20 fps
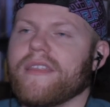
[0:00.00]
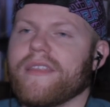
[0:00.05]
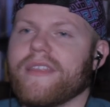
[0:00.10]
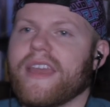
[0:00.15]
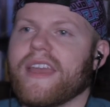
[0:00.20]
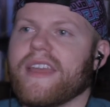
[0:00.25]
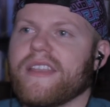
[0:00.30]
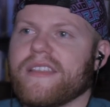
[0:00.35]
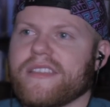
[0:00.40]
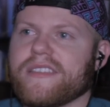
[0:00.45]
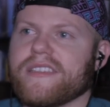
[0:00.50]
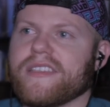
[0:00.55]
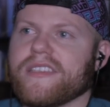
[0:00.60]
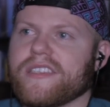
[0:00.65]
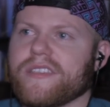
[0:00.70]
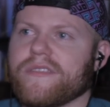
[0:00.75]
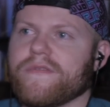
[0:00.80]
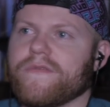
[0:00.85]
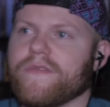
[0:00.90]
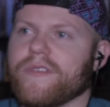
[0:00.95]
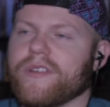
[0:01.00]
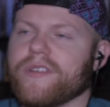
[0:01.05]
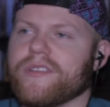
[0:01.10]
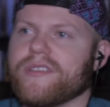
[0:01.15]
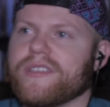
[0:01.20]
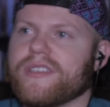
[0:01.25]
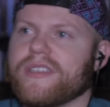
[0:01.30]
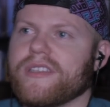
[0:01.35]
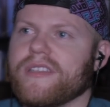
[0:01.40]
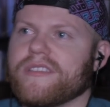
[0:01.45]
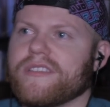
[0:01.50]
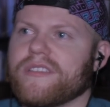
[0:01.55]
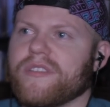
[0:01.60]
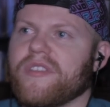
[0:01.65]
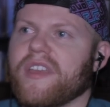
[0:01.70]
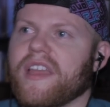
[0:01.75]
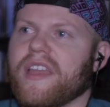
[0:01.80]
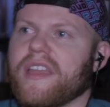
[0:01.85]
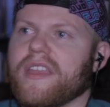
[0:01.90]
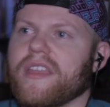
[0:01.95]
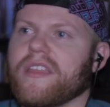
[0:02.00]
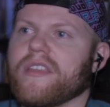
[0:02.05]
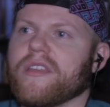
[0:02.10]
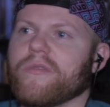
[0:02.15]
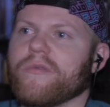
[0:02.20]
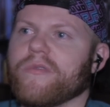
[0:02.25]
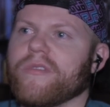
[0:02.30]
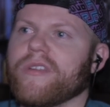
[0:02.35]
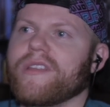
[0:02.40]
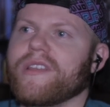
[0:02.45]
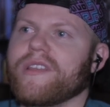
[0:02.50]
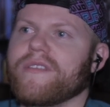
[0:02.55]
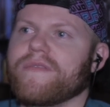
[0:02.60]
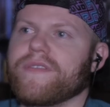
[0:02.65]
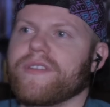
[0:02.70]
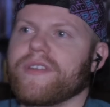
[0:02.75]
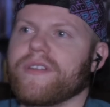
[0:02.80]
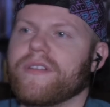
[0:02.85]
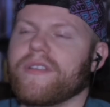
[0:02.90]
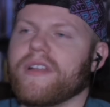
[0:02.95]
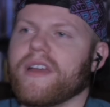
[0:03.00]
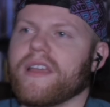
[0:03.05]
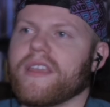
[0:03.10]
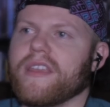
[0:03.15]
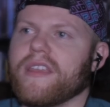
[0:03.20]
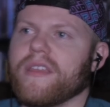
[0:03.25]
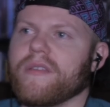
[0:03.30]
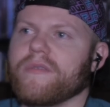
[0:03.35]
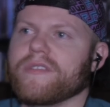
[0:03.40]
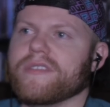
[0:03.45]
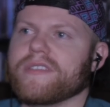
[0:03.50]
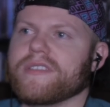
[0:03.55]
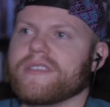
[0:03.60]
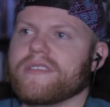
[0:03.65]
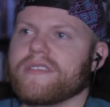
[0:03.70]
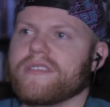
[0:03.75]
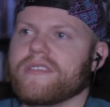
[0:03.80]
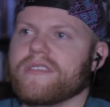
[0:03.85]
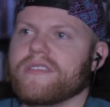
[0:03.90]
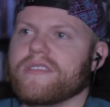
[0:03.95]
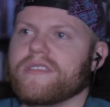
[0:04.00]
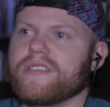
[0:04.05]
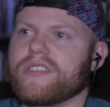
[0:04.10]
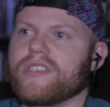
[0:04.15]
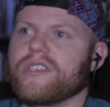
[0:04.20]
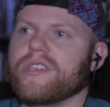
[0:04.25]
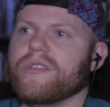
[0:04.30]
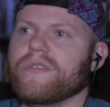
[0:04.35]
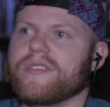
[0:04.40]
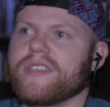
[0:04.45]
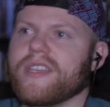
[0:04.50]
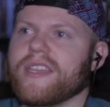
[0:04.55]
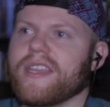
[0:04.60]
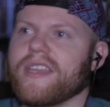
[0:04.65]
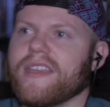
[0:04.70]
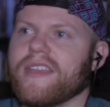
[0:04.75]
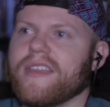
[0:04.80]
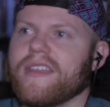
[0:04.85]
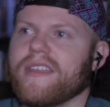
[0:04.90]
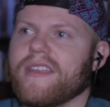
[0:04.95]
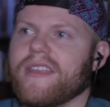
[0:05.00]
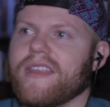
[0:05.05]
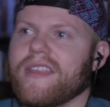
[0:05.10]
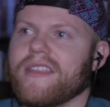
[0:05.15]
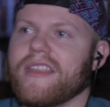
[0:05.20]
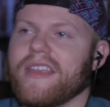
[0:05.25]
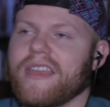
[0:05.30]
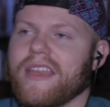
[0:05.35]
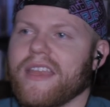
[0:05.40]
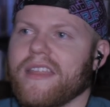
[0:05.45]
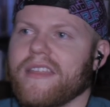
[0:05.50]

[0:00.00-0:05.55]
that decision first so that he could really feel like he was choosing it in the